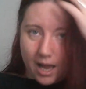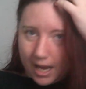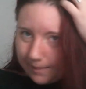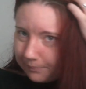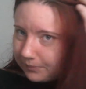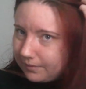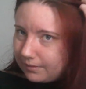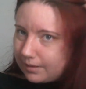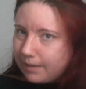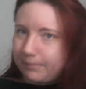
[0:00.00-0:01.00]

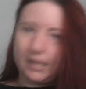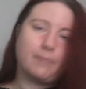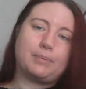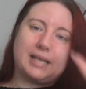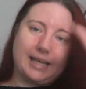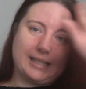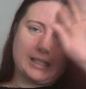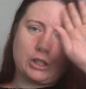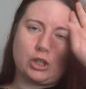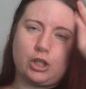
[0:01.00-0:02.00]
But yeah, please
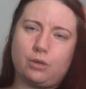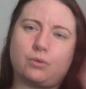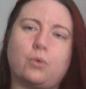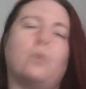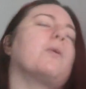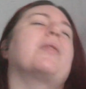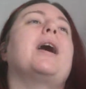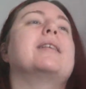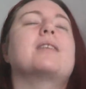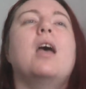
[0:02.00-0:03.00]
excuse all of
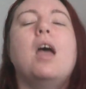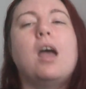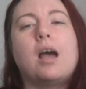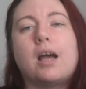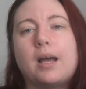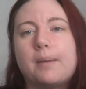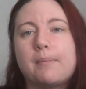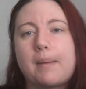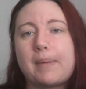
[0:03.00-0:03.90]
that.